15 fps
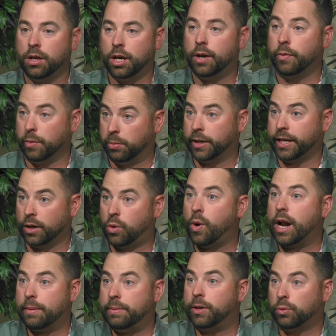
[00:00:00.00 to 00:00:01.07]
We bring in quite a
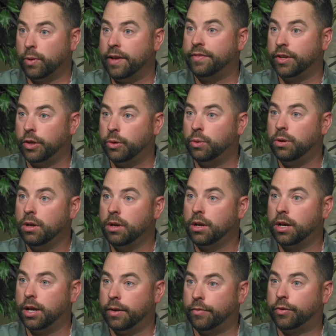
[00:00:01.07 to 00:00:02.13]
bit of revenue
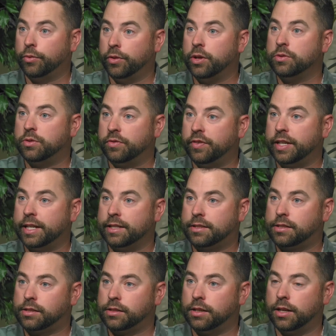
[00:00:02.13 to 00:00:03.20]
through those events.